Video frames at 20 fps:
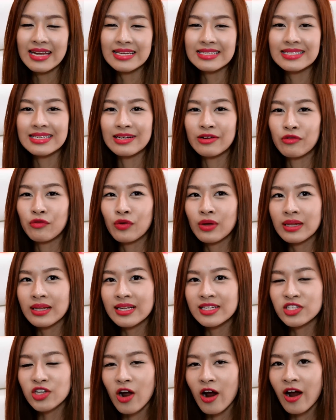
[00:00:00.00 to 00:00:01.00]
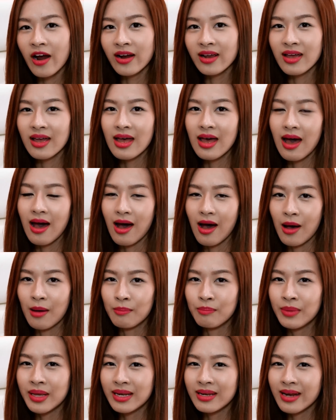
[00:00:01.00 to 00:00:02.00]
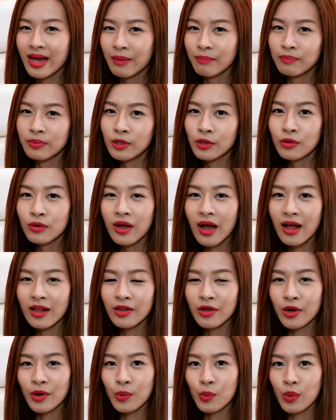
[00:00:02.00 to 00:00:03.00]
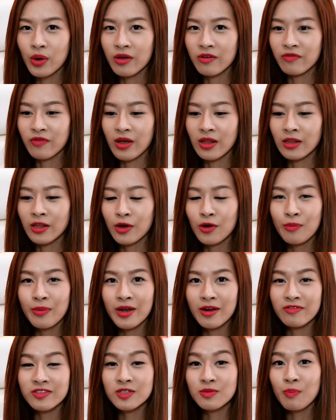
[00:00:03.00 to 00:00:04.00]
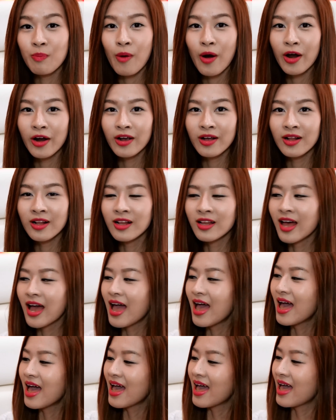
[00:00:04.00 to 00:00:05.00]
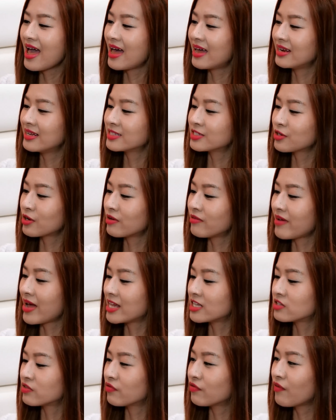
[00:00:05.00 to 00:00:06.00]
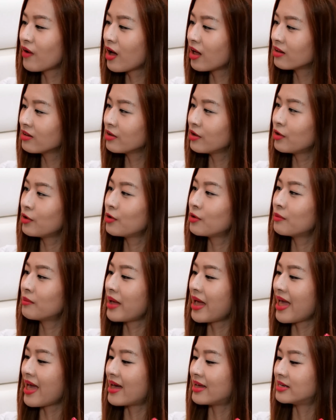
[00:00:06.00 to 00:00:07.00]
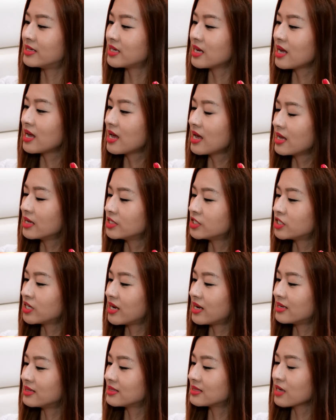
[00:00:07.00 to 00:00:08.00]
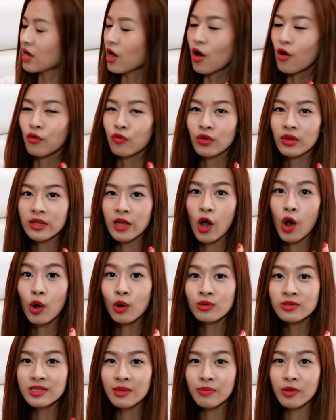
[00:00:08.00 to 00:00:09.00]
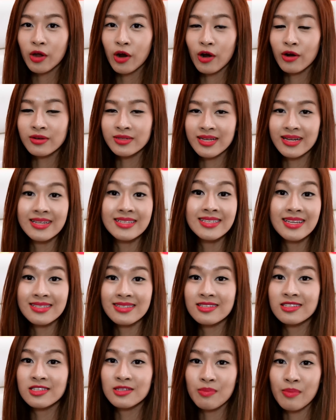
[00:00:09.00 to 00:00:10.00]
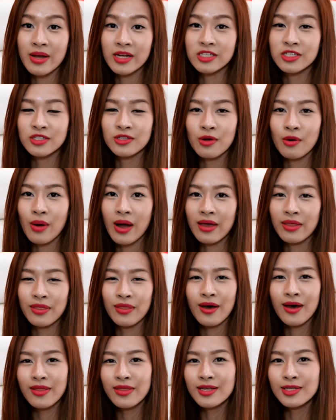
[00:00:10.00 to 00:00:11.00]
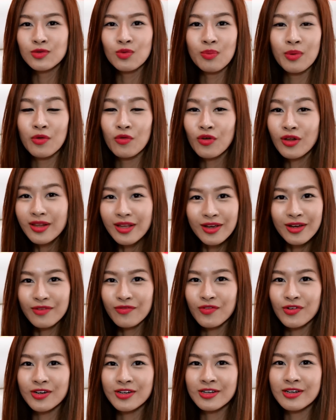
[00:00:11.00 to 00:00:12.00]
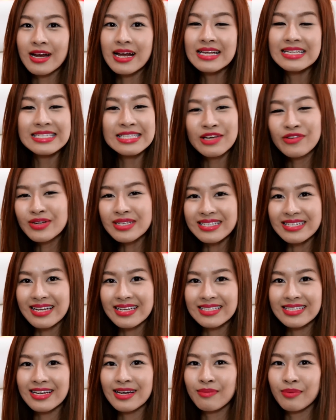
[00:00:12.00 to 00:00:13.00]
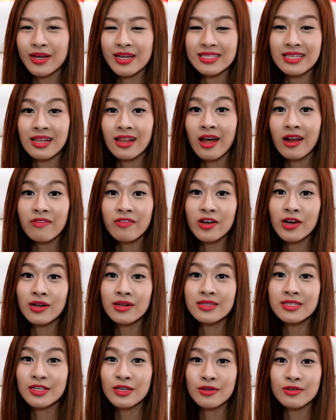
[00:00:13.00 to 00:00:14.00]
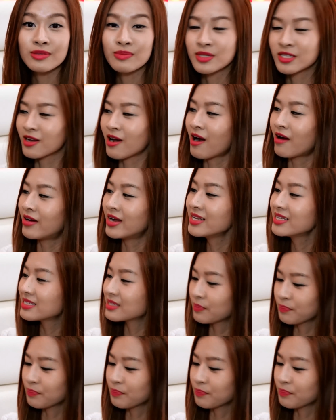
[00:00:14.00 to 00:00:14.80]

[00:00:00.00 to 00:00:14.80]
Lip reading: It is a really dark midnight blue color with a little bit of sparkle, and it sort of adds volume and just really holds up the curls and it doesn't smudge. So I thought this would be really good for Secret Santa because a lot of girls use mascaras.